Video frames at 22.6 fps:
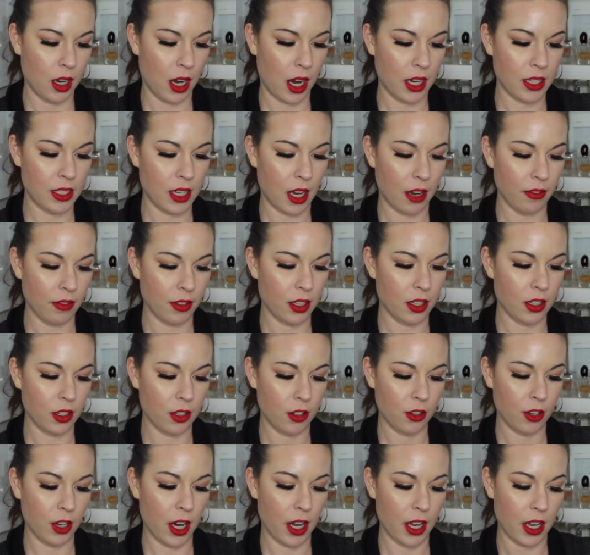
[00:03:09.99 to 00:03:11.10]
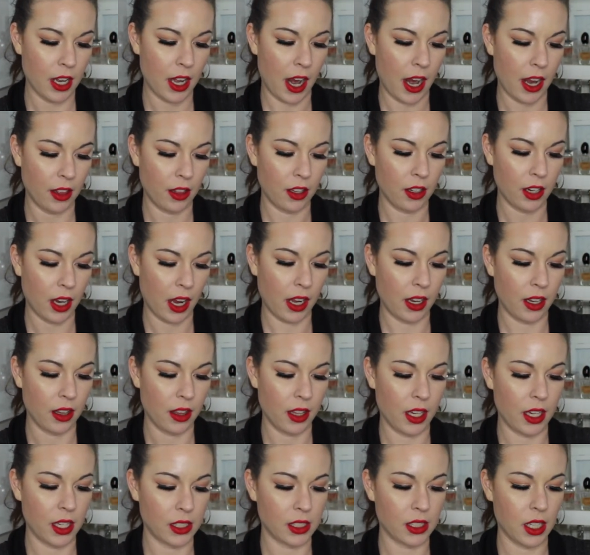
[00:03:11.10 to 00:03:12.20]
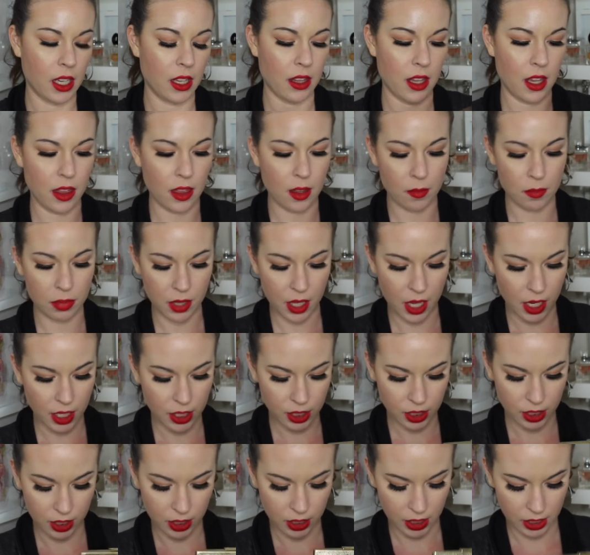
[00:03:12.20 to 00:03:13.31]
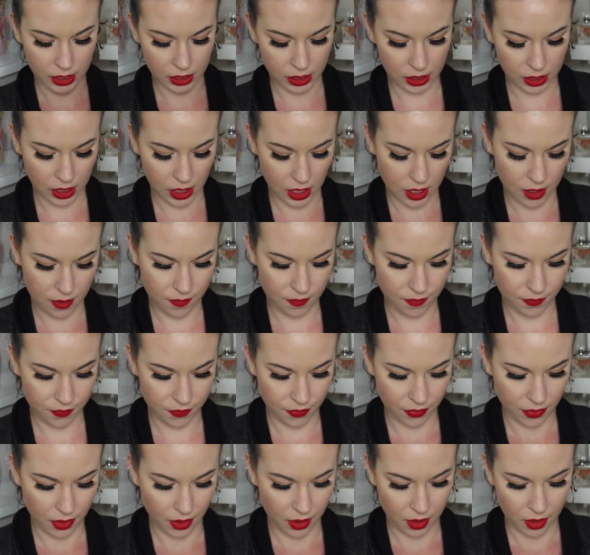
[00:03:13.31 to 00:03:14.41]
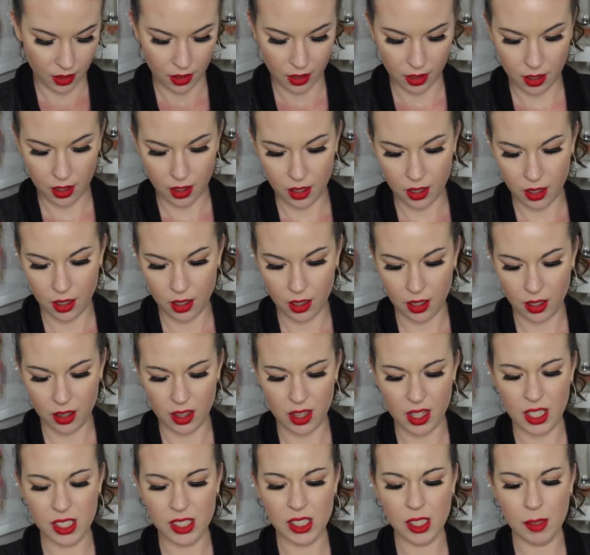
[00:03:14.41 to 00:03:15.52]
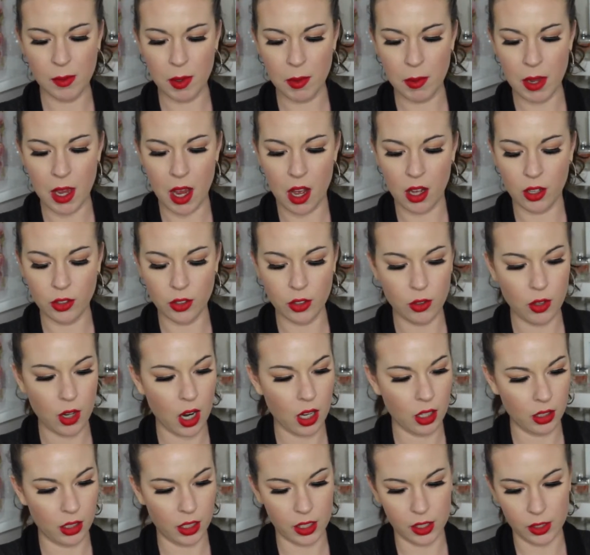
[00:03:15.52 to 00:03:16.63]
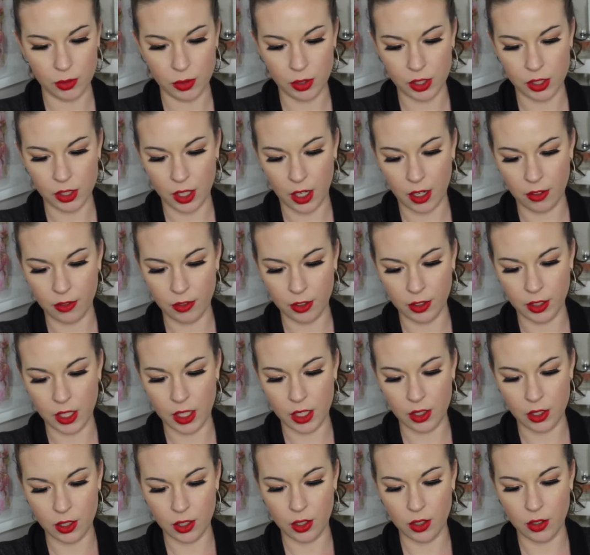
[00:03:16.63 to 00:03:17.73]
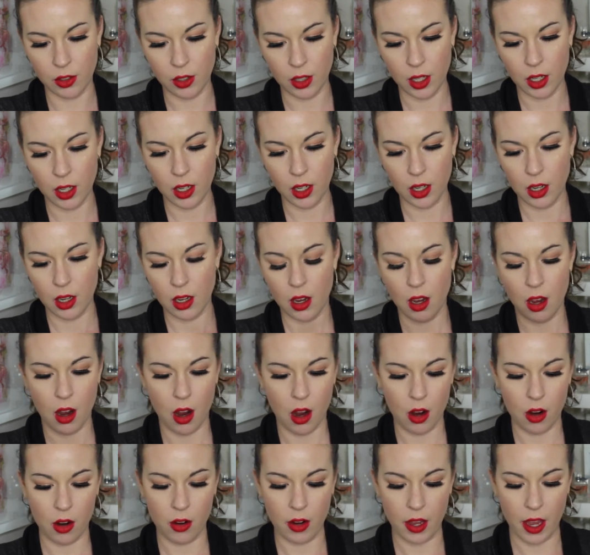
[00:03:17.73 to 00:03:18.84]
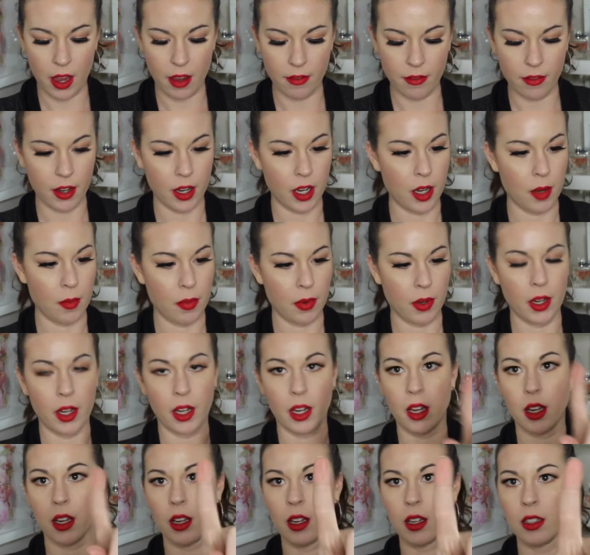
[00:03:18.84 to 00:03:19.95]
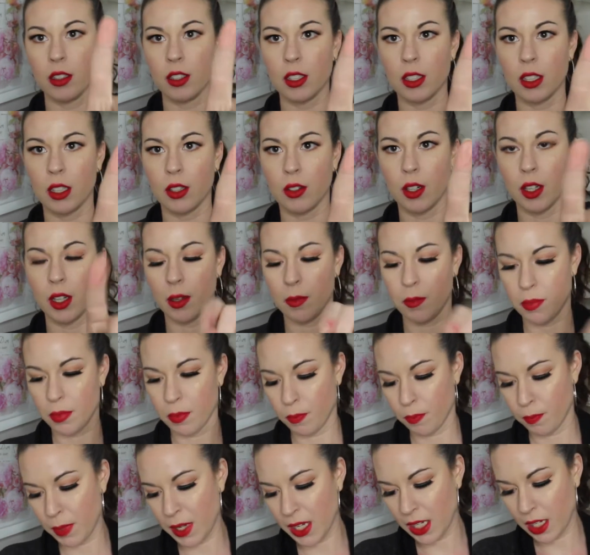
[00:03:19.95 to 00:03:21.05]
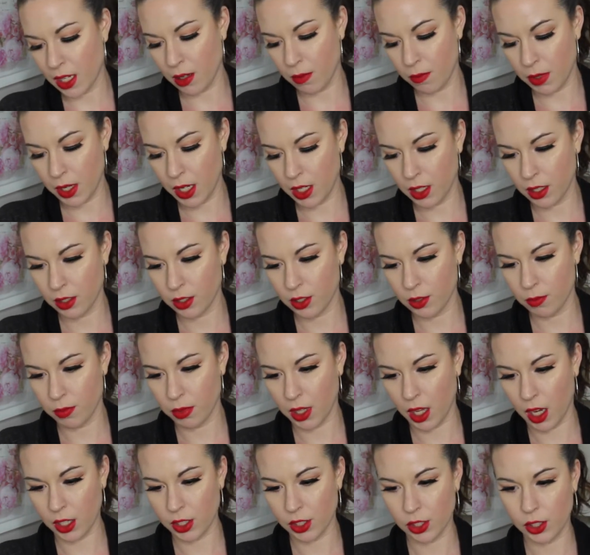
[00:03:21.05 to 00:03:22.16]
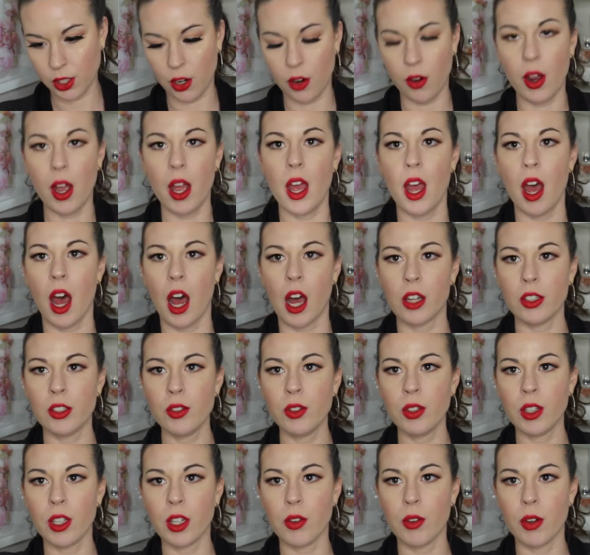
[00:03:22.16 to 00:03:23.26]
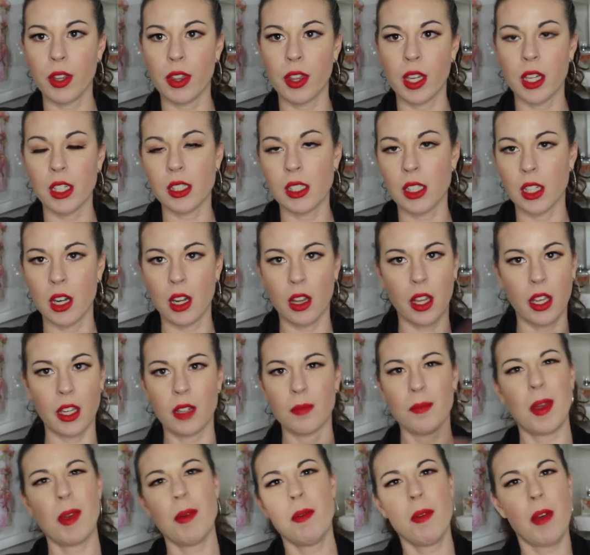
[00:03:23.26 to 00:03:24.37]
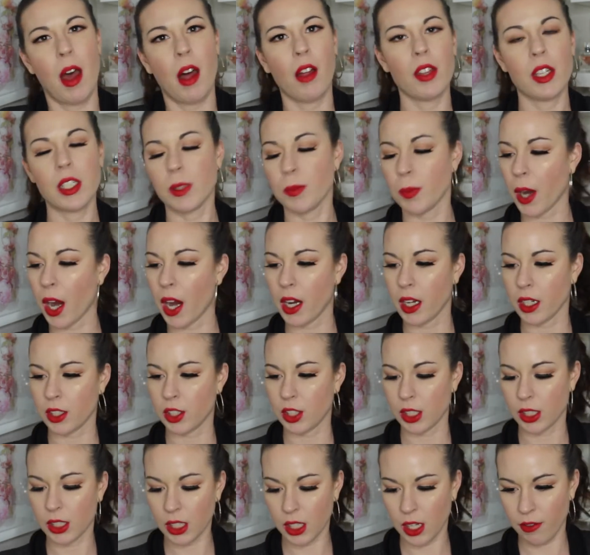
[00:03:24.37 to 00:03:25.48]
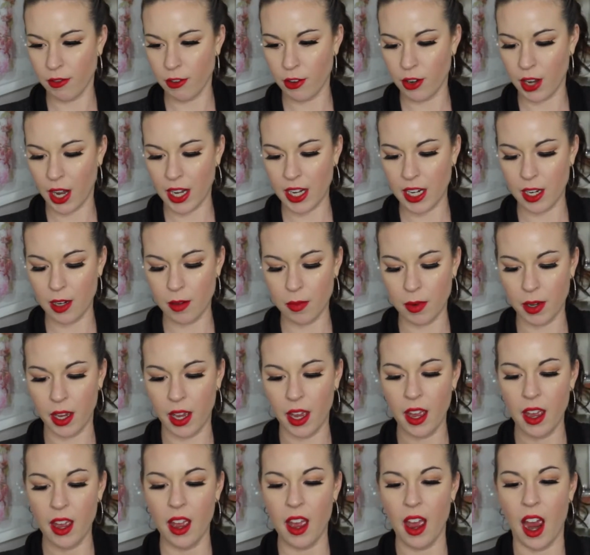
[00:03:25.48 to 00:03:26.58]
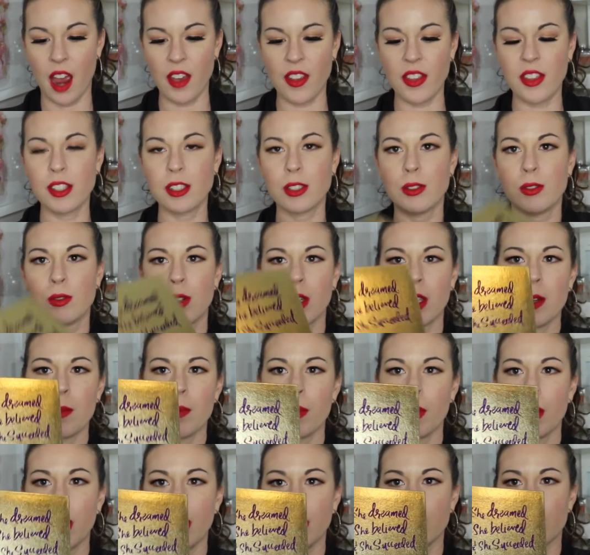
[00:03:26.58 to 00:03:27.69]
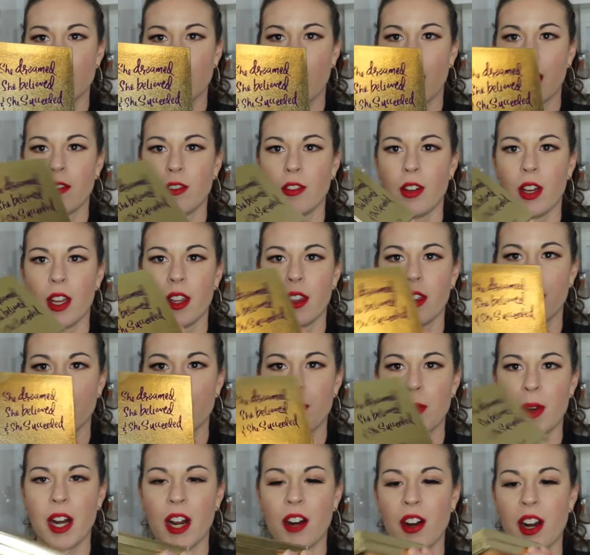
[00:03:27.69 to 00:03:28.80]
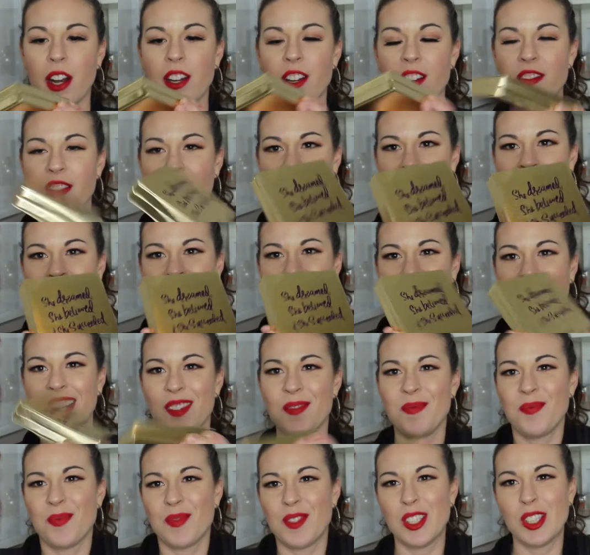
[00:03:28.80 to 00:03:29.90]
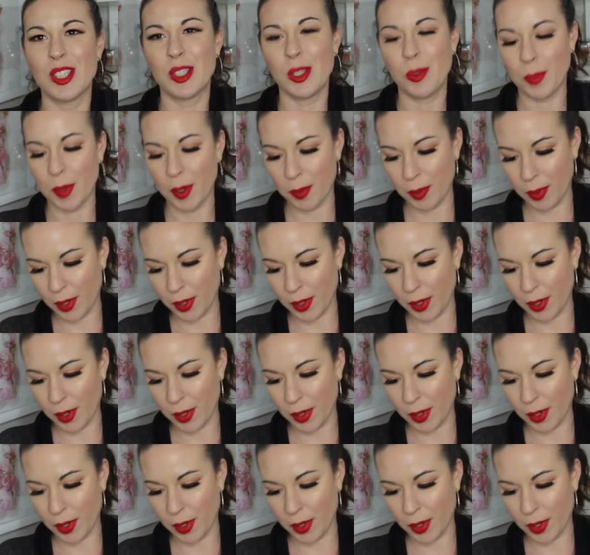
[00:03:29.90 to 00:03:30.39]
I definitely could create an eye look out of this. And then the blush, let's see. And these seem to be all new colors, which is awful neat too. Oh yeah, very pretty. Just literally pinky peach blush. So I'll do a look with this and then like maybe all these products just to give you an idea. But I thought this was really pretty to travel with, to put out on your vanity. Just super